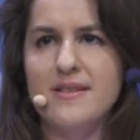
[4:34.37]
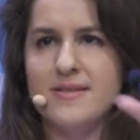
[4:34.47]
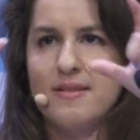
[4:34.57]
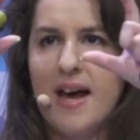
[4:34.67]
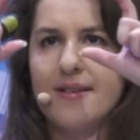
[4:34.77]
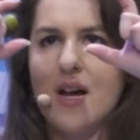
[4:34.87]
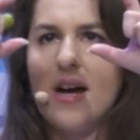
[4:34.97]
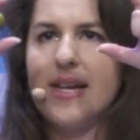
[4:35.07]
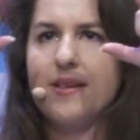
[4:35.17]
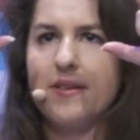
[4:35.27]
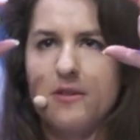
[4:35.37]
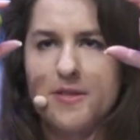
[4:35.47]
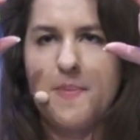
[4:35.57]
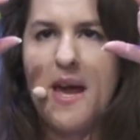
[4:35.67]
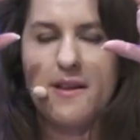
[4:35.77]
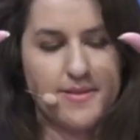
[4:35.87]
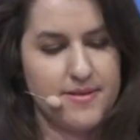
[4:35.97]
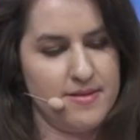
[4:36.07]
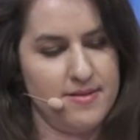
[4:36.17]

into that tiny little space.